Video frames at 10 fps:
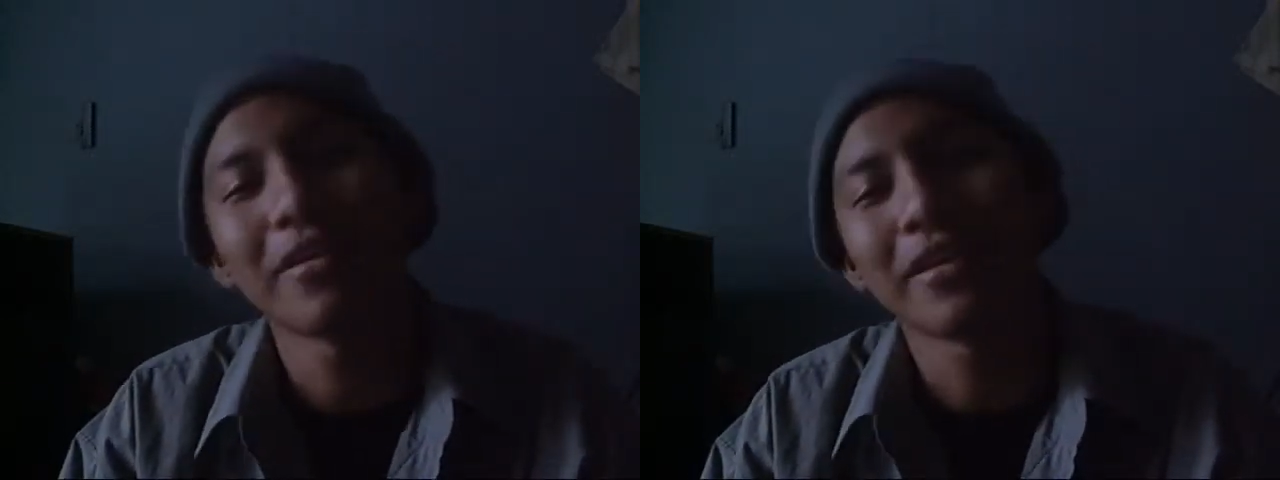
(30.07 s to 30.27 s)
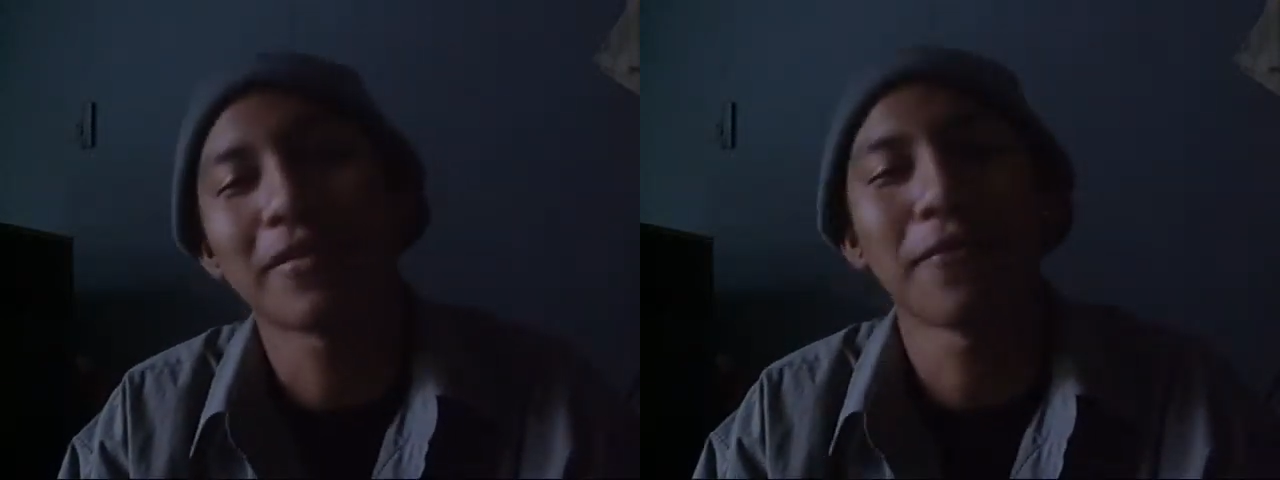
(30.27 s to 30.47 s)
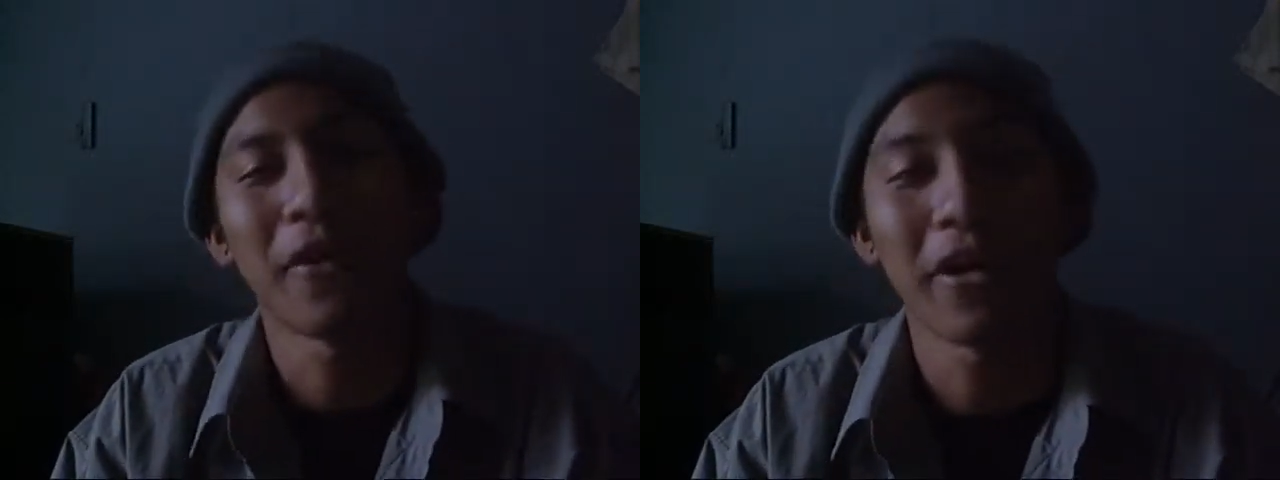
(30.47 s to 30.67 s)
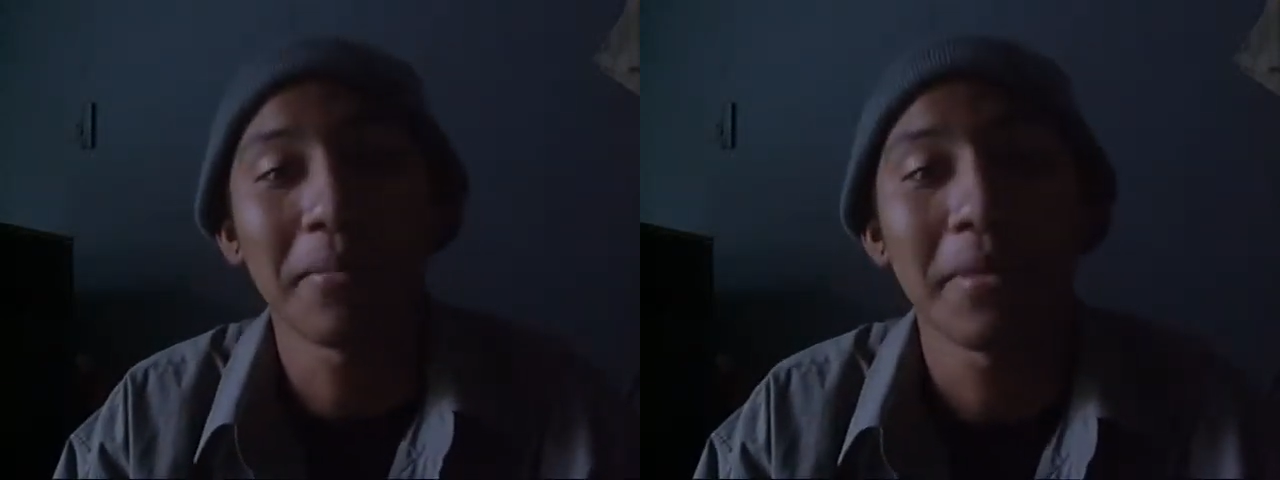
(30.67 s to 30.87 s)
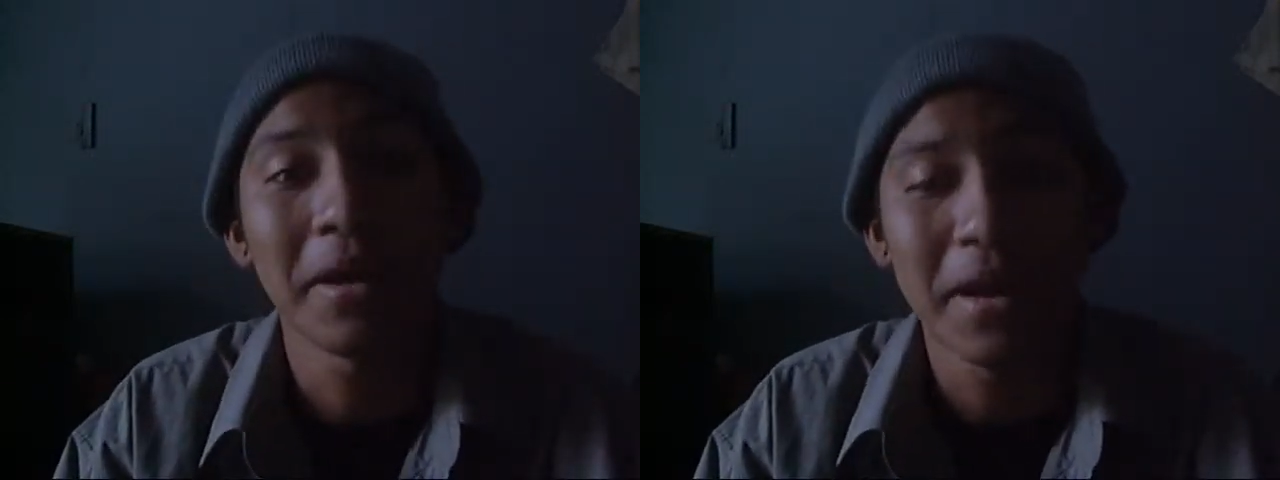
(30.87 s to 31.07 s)
sixth
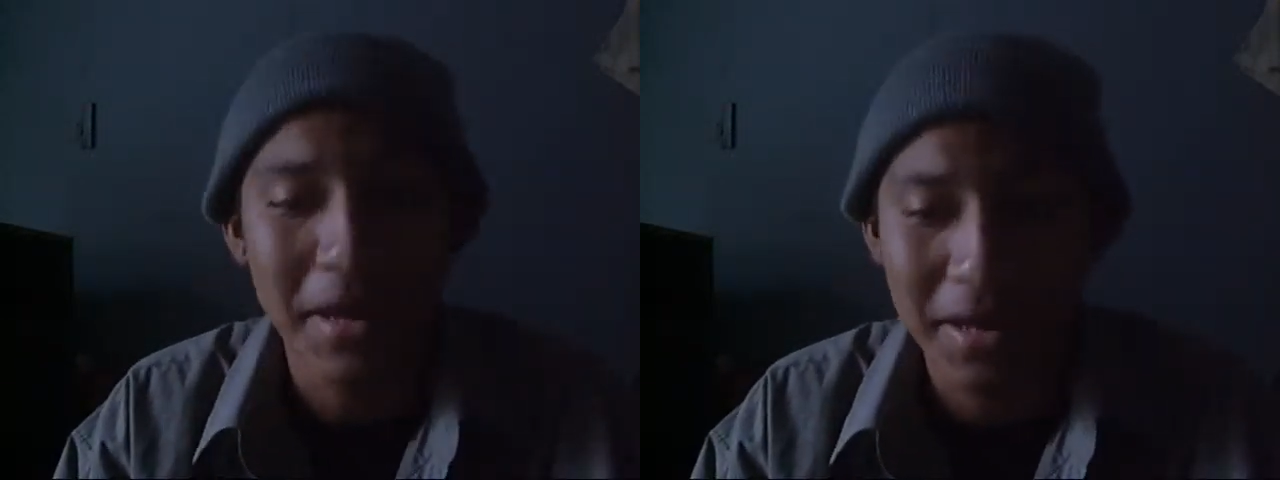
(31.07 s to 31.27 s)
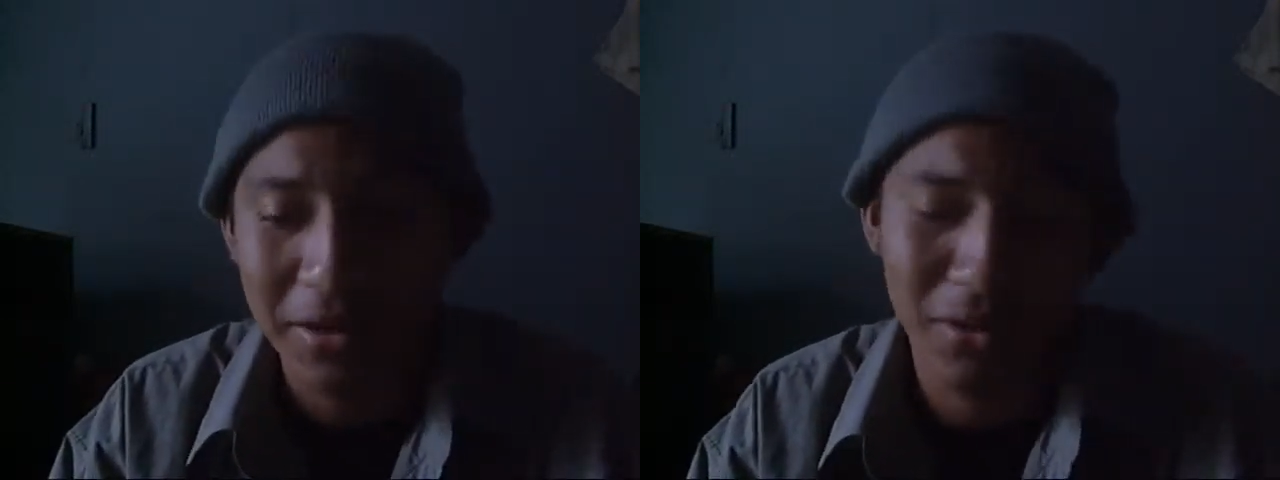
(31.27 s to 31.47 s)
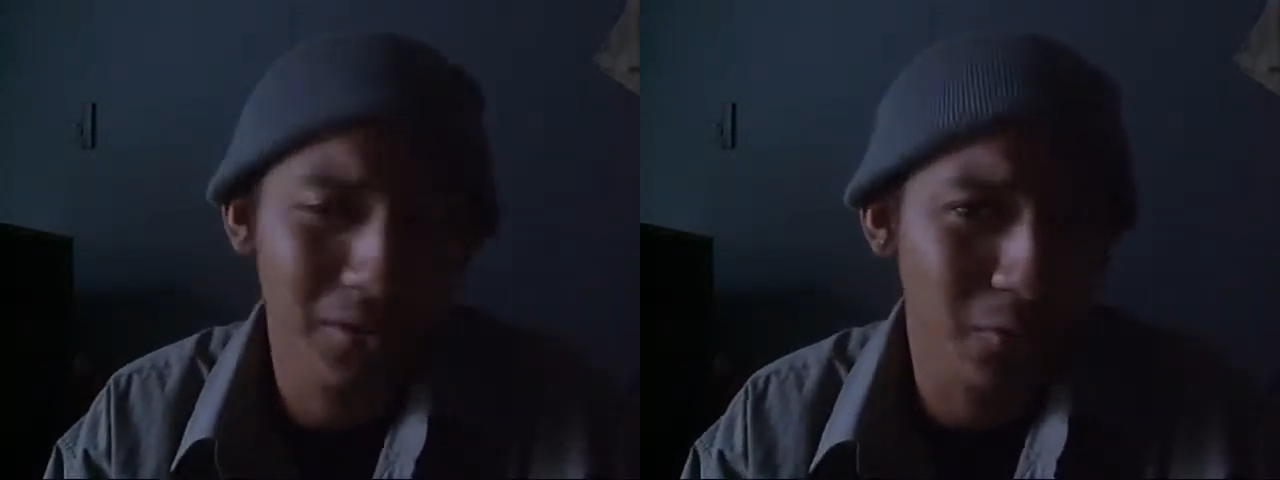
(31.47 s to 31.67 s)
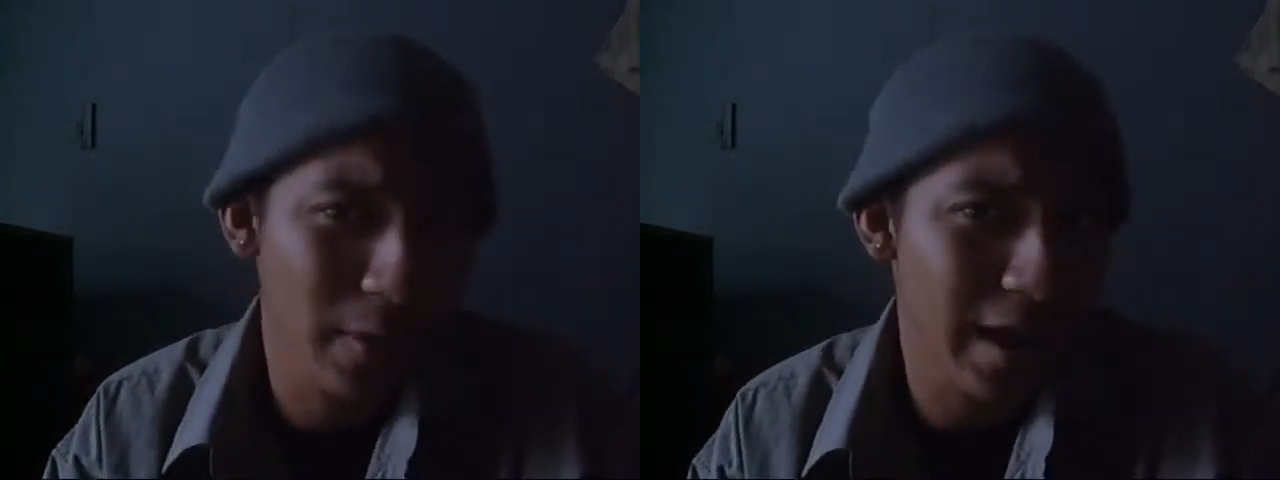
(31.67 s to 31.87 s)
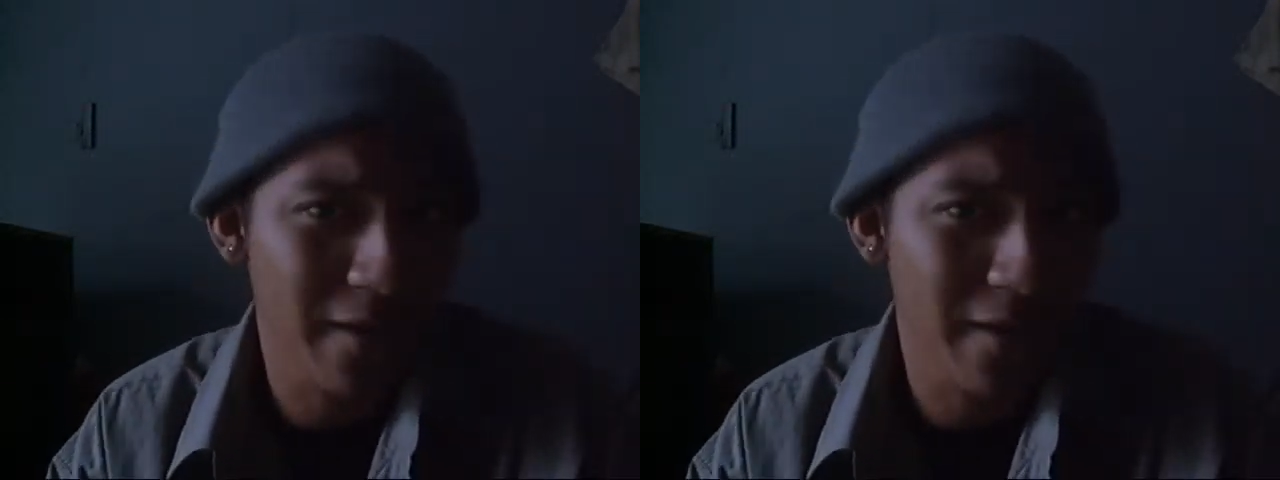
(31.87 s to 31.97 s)
form, the way